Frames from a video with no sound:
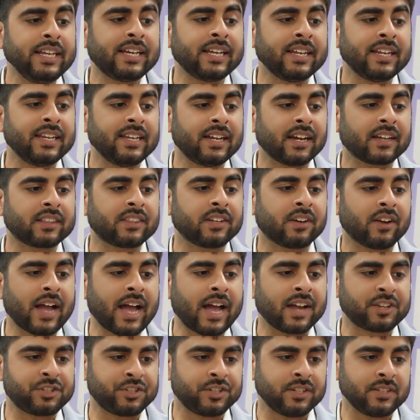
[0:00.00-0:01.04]
conduct their
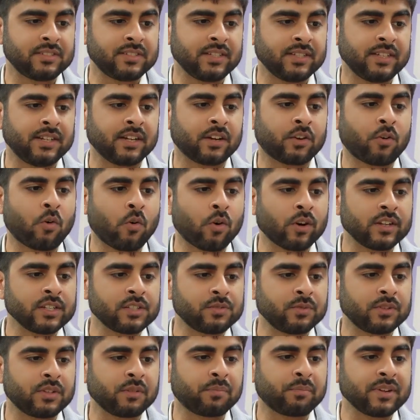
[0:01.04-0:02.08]
actions in
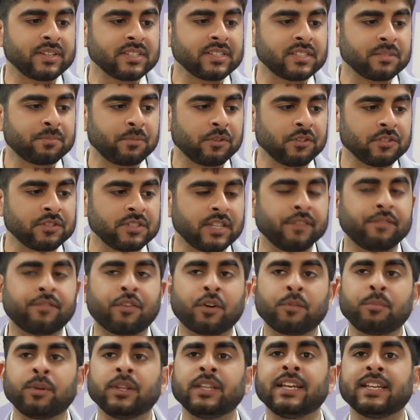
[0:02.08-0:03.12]
accordance with the principles they
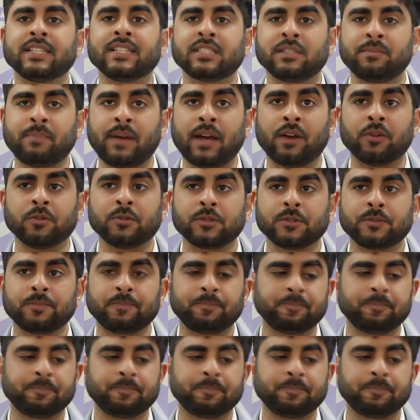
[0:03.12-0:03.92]
verbally espouse.